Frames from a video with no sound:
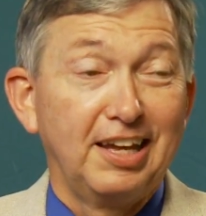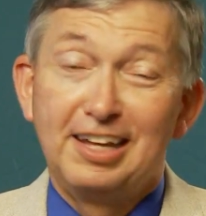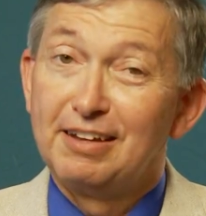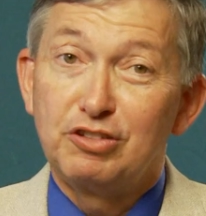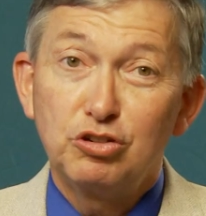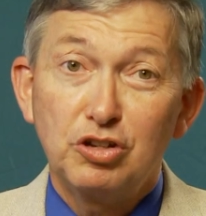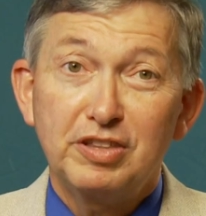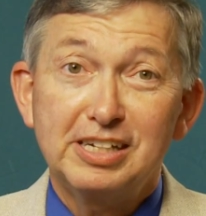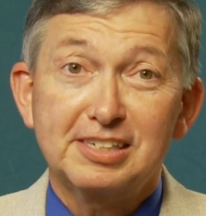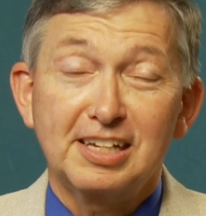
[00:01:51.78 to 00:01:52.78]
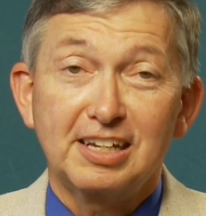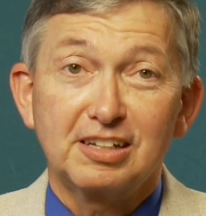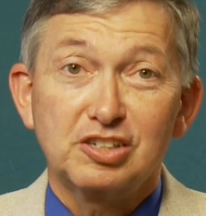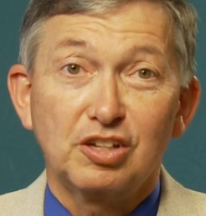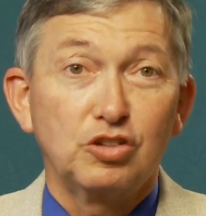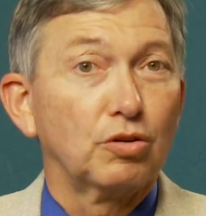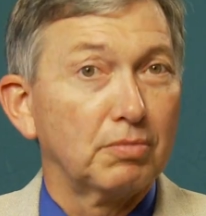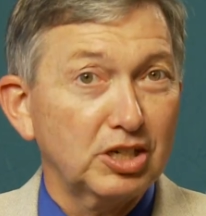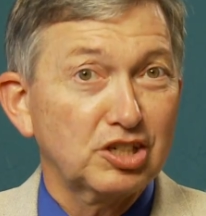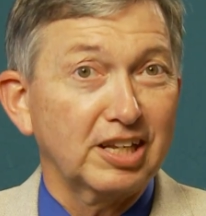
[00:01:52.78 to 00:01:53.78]
If you do these things, you're
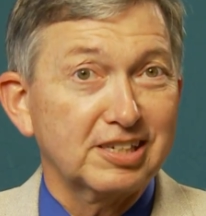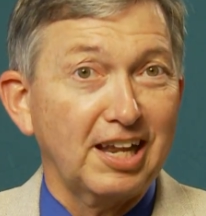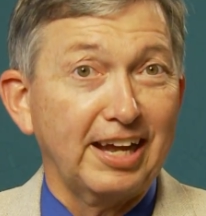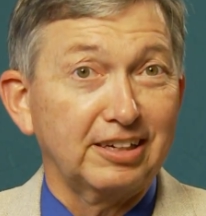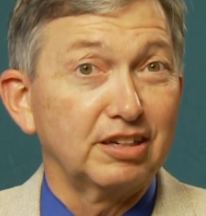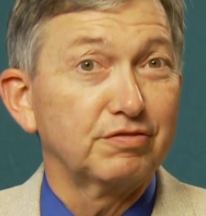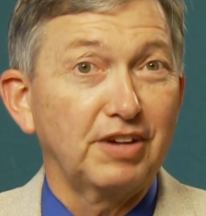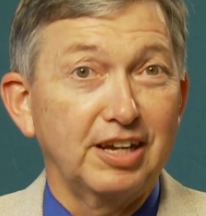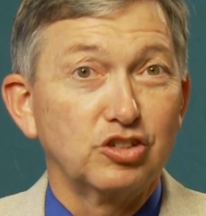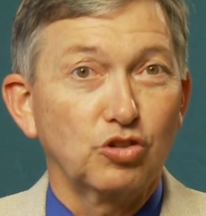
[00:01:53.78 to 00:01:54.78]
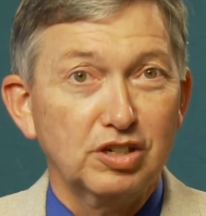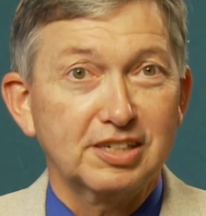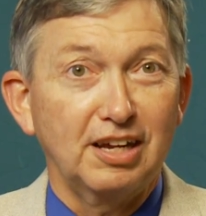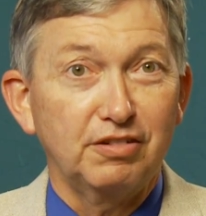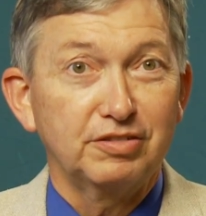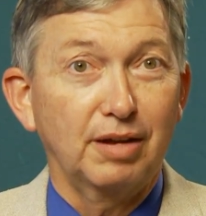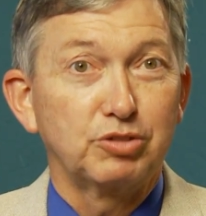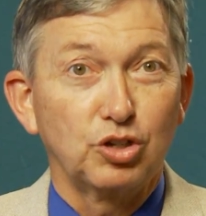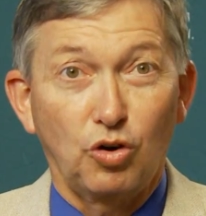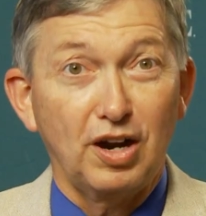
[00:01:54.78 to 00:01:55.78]
much less likely to find yourself up to
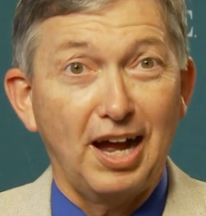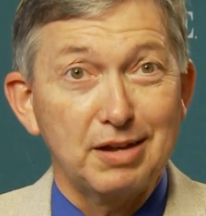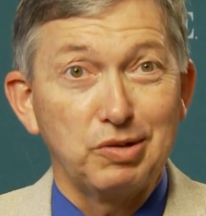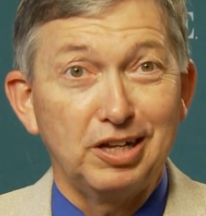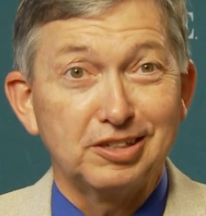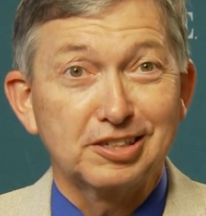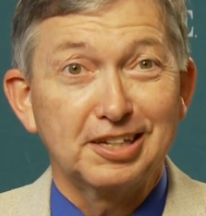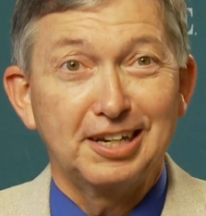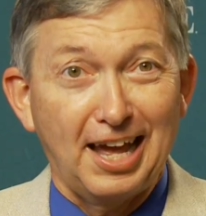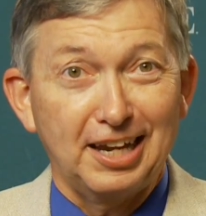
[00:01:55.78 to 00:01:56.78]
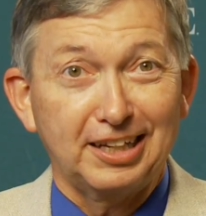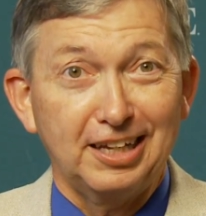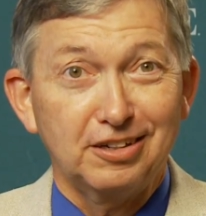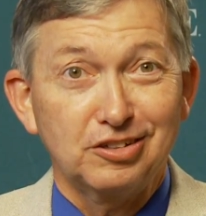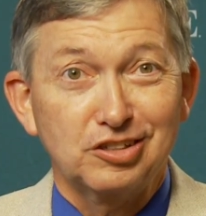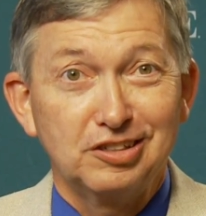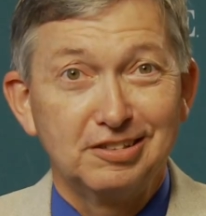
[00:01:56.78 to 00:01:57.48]
your eyeballs in alligators.